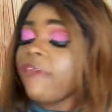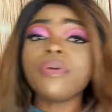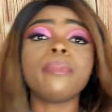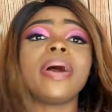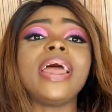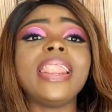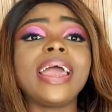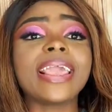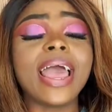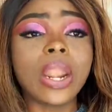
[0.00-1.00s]
if you buy
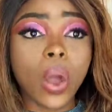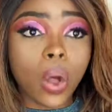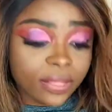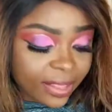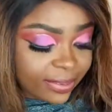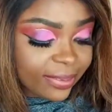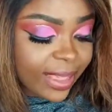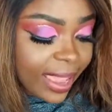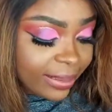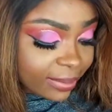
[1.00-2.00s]
like an
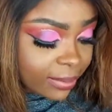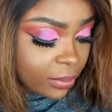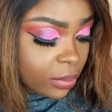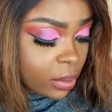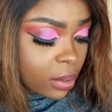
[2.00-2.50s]
undersize